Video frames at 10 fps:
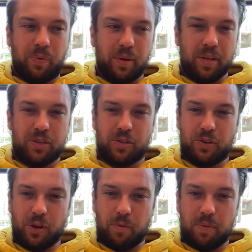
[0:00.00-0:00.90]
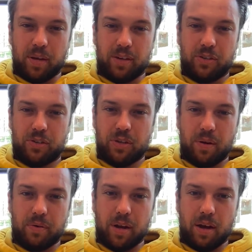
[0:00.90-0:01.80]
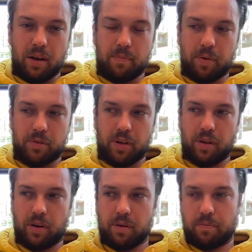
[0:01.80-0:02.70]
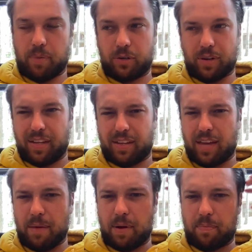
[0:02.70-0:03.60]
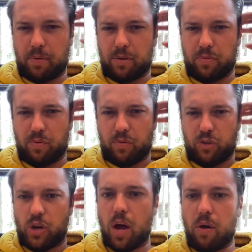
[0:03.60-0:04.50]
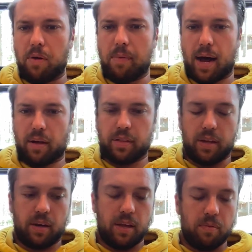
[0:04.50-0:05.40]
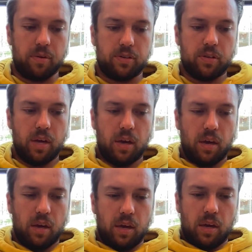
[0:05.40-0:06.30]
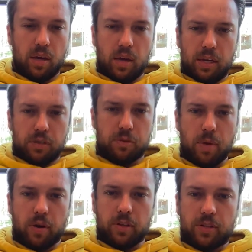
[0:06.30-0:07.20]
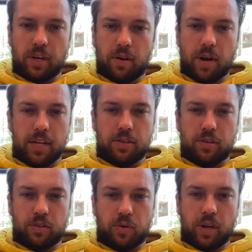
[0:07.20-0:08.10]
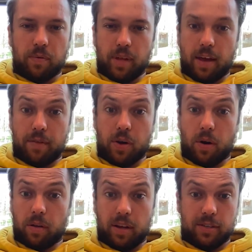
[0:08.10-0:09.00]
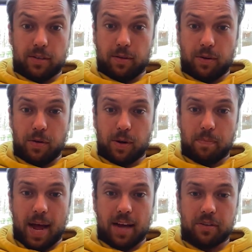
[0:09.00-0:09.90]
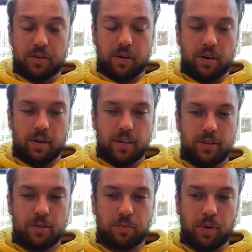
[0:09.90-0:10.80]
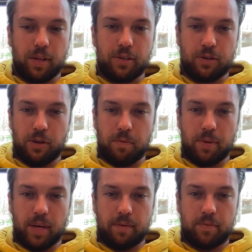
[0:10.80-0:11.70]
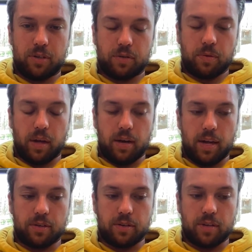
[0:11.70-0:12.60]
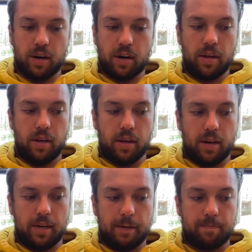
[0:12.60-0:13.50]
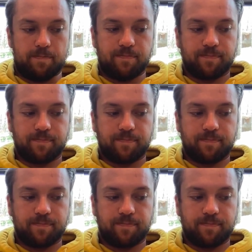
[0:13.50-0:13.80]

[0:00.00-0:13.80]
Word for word: really stupid just so dumb there was another picture i think came up or was known about that he was smoking cigarettes and drinking really heavy carl lentz the new york pastor that's just really stupid it's just really unnecessary um,